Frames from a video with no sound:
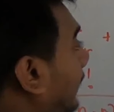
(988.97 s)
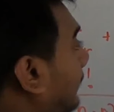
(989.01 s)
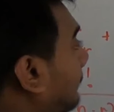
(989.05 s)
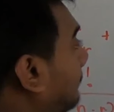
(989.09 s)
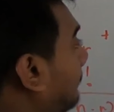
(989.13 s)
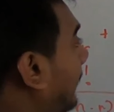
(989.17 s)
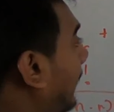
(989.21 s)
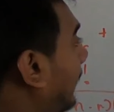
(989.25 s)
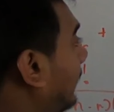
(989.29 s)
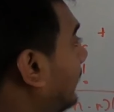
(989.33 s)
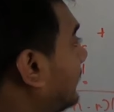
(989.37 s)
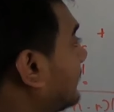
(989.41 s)

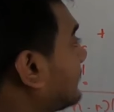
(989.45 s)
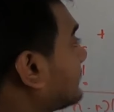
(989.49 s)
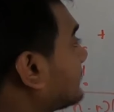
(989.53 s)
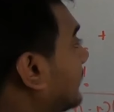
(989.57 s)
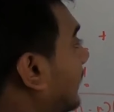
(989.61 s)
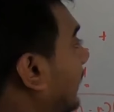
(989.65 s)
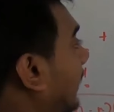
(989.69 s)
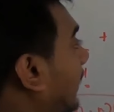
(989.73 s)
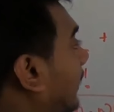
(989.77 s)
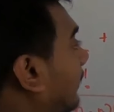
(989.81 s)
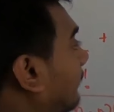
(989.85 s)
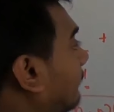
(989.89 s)
n minus
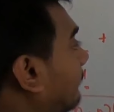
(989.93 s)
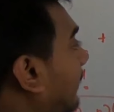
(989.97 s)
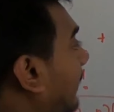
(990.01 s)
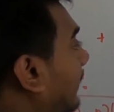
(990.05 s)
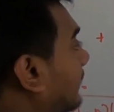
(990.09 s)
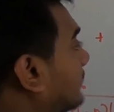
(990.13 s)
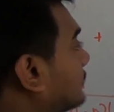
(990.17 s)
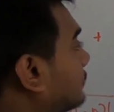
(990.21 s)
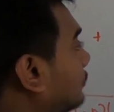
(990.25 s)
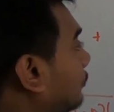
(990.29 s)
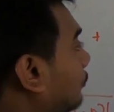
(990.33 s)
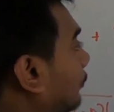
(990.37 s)
R
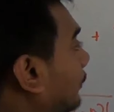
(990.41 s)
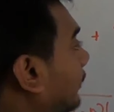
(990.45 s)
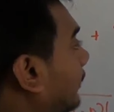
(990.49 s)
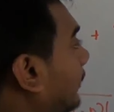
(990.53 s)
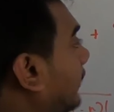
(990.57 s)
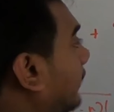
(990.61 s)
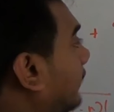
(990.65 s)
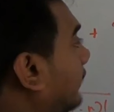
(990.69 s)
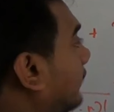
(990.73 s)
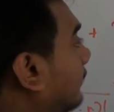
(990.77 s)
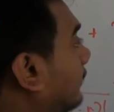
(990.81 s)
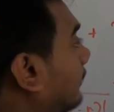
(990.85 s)

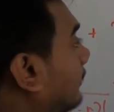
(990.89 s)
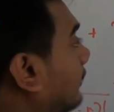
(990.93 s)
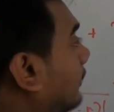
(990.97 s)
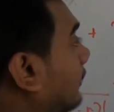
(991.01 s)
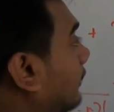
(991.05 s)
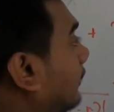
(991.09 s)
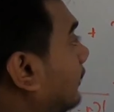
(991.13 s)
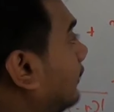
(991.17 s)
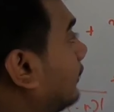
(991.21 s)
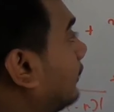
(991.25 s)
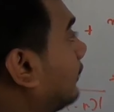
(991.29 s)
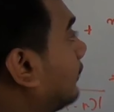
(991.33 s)
factorial.
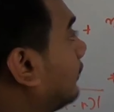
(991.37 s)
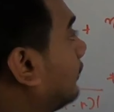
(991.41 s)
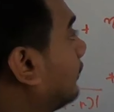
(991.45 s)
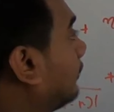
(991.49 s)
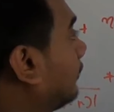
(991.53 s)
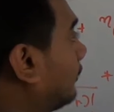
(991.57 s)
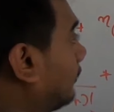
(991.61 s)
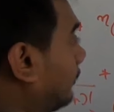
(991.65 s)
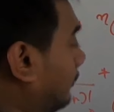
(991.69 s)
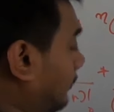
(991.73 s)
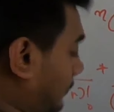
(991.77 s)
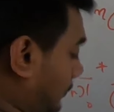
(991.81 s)

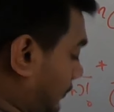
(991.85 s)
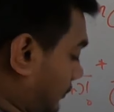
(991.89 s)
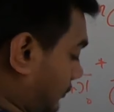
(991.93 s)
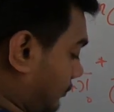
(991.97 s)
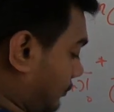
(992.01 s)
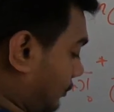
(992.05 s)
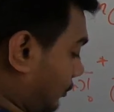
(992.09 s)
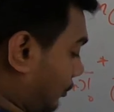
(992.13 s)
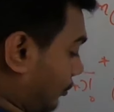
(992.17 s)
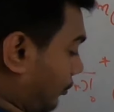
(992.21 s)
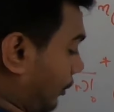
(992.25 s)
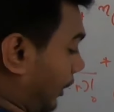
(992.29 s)

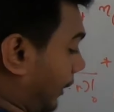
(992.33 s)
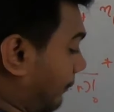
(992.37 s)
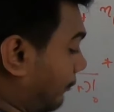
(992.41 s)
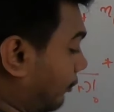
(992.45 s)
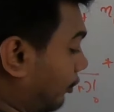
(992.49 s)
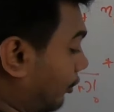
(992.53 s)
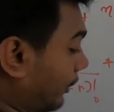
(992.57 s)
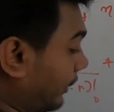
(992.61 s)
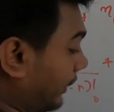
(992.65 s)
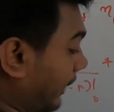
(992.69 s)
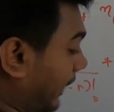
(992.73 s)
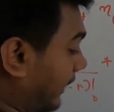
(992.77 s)
So
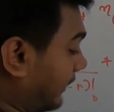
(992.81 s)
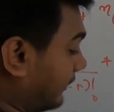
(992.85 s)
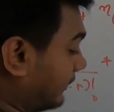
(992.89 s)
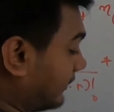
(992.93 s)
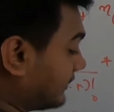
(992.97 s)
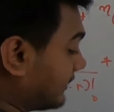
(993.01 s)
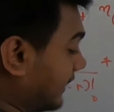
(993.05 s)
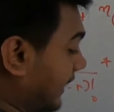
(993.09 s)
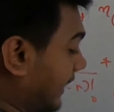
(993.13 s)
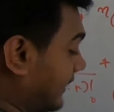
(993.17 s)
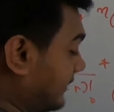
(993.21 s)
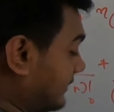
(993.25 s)
I'm going to write
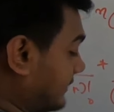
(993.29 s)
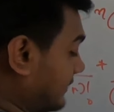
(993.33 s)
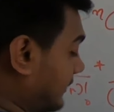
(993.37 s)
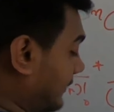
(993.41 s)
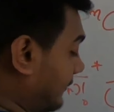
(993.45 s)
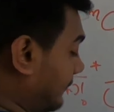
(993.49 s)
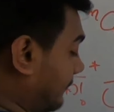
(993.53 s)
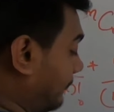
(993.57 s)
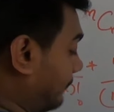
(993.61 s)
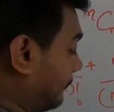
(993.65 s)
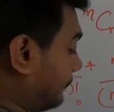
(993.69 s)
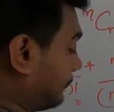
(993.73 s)
this as